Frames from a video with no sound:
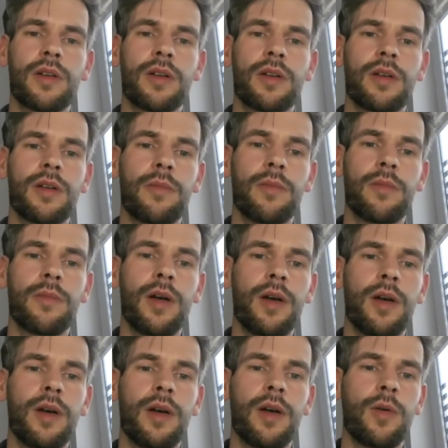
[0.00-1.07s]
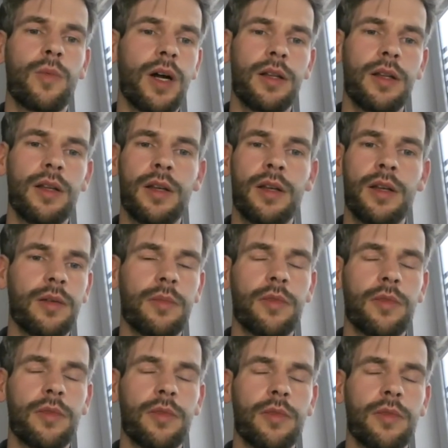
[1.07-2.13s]
while not
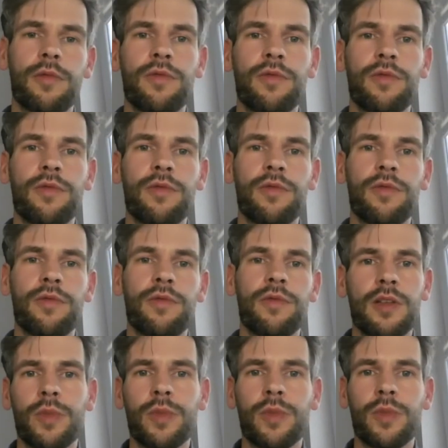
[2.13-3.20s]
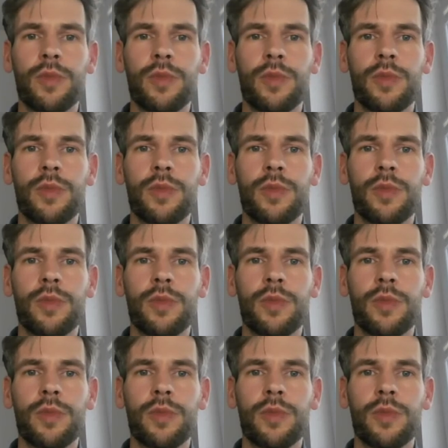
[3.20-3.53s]
facing too much resistance, maybe.